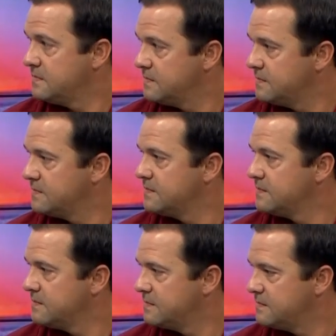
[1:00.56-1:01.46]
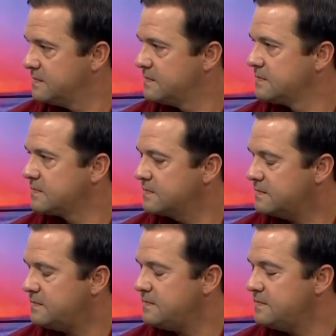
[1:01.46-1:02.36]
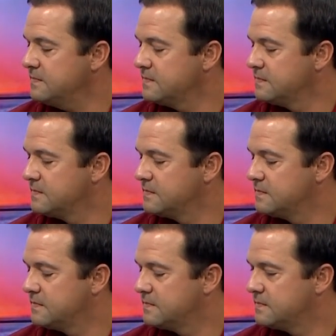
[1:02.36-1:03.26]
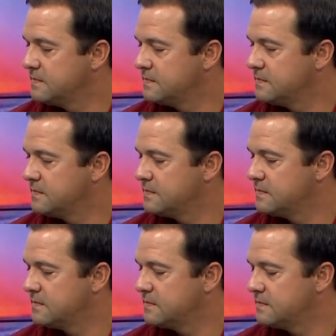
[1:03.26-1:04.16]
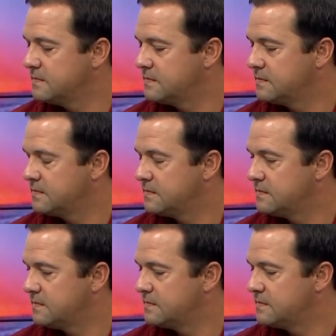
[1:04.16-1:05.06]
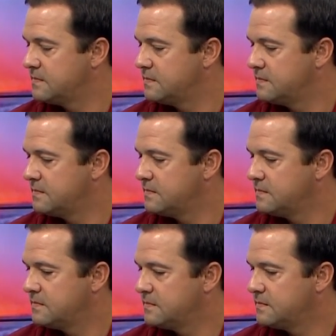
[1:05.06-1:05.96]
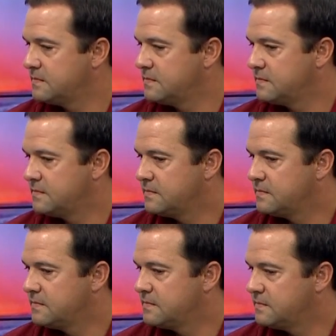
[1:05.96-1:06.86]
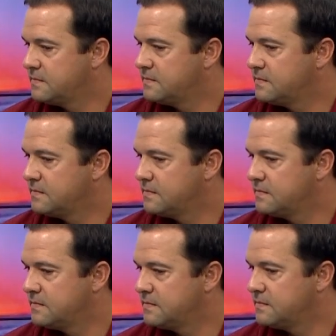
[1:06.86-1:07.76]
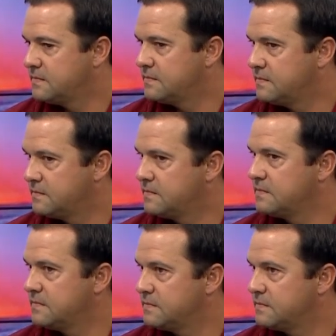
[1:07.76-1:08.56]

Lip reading: This person isn't speaking.